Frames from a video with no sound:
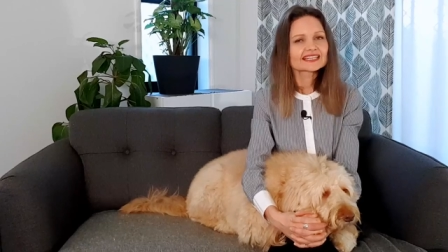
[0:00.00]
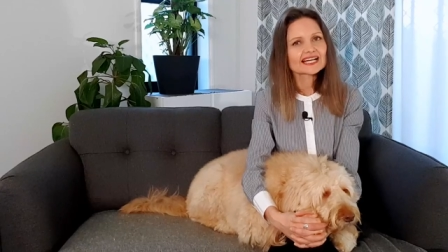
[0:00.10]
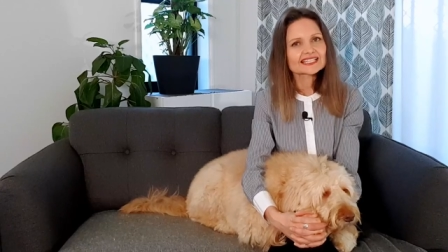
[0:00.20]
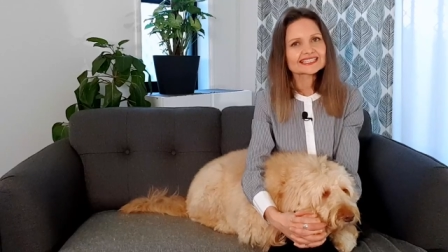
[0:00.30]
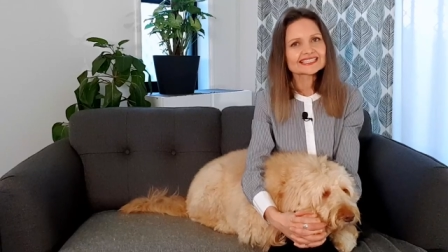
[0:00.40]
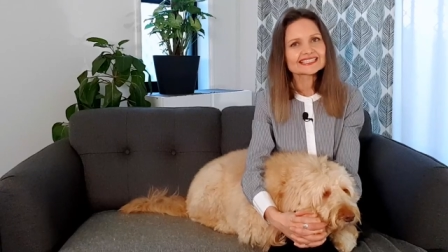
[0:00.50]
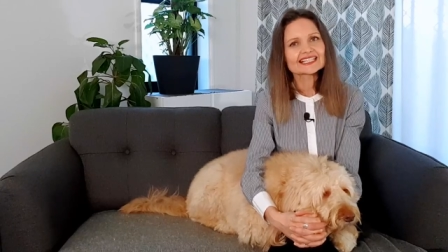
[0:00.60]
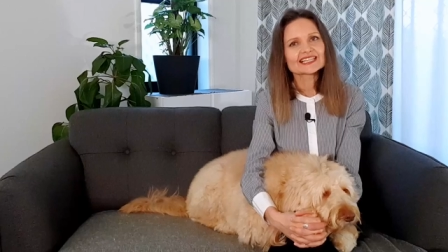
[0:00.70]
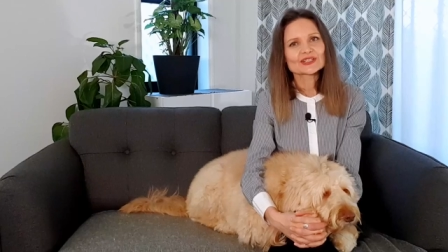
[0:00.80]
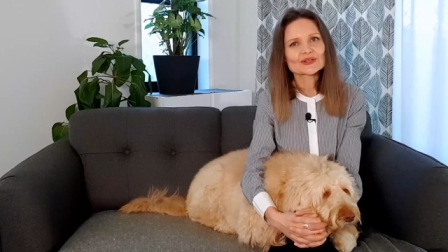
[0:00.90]
Luckily,
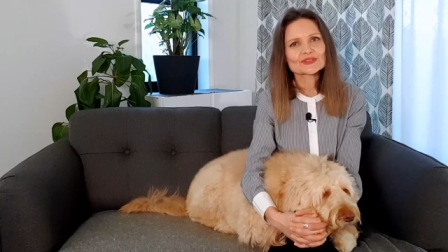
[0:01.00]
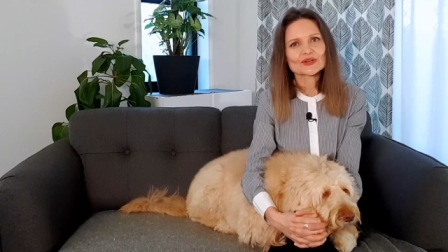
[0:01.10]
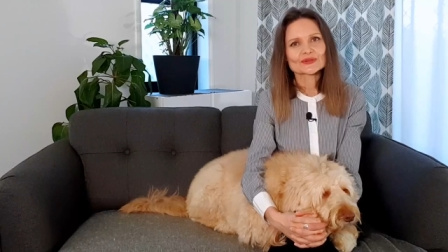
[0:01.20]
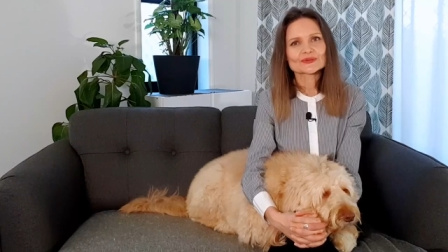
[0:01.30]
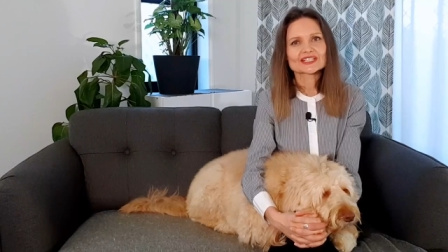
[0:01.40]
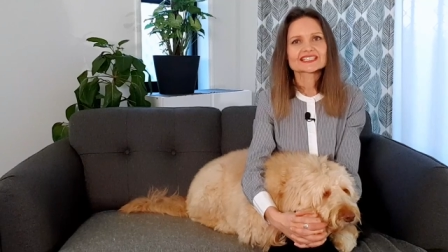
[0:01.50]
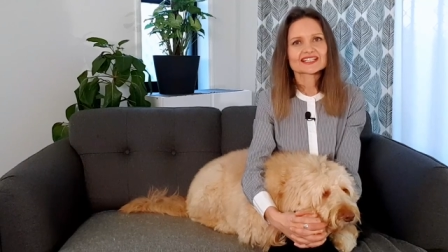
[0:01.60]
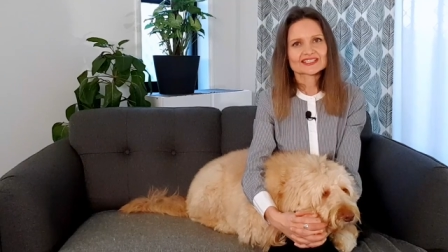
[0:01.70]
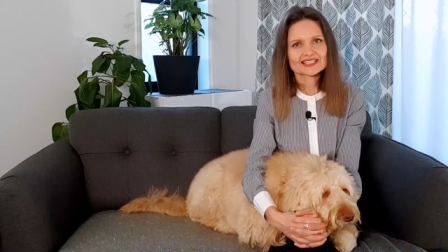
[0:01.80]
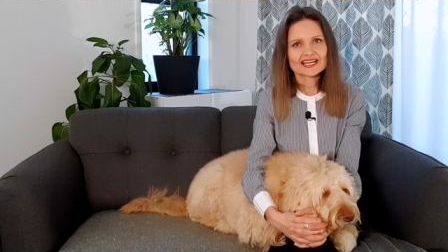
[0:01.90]
Leo's owner
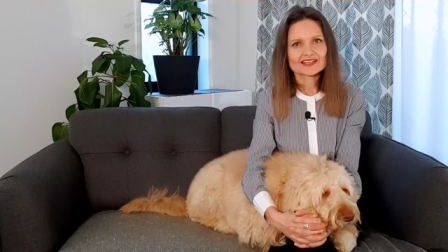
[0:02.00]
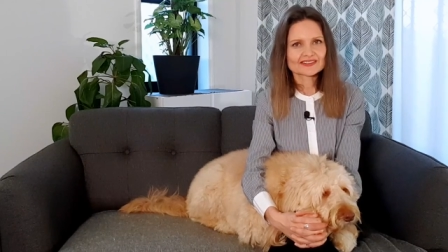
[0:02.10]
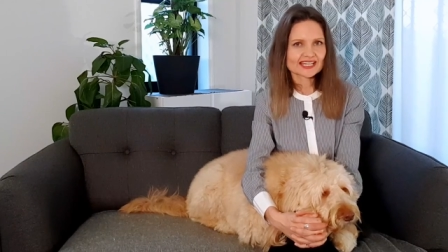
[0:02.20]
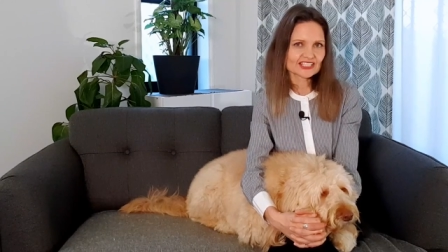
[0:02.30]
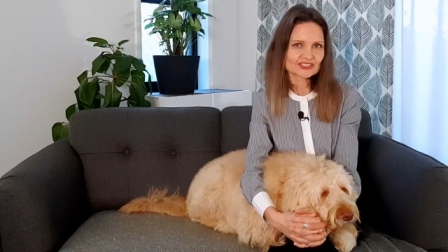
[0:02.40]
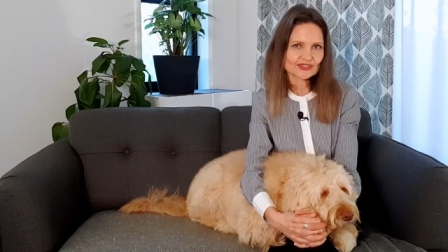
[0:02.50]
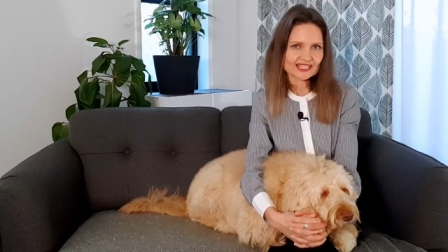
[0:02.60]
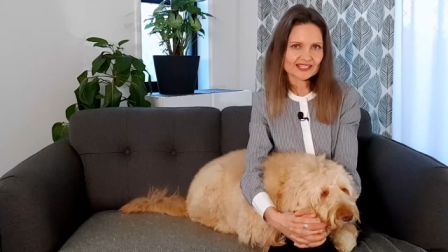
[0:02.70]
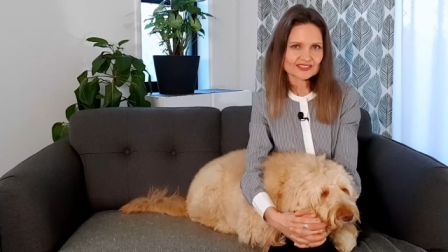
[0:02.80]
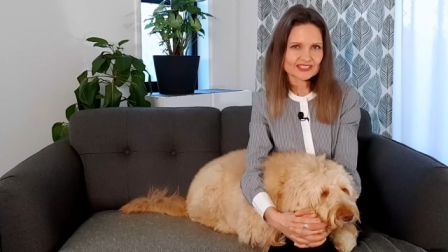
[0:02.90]
doesn't have any
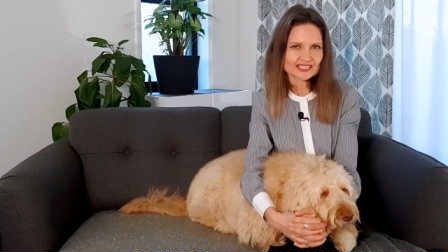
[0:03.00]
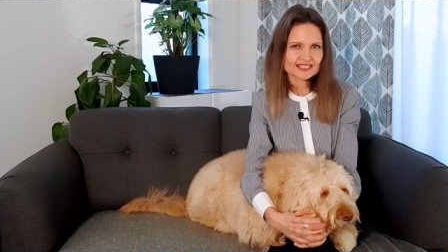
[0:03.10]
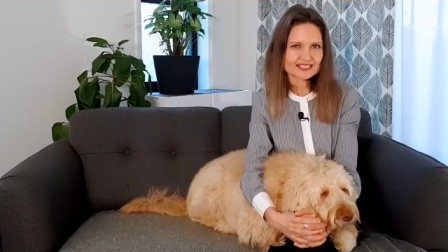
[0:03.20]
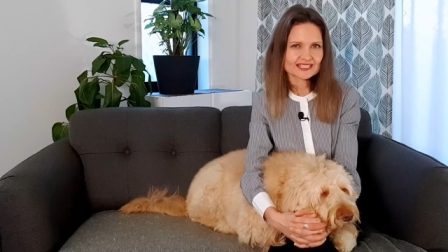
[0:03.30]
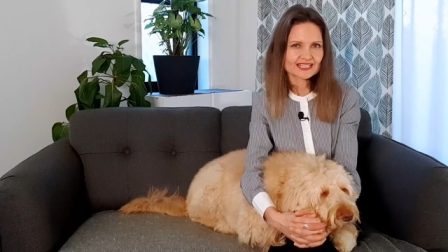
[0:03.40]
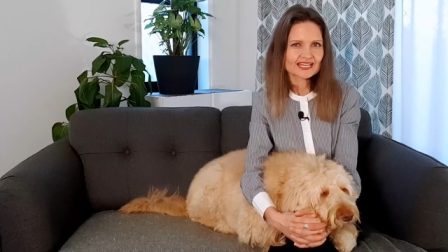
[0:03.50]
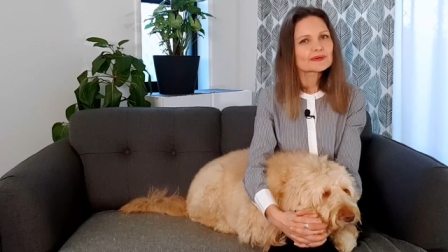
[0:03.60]
dog allergies.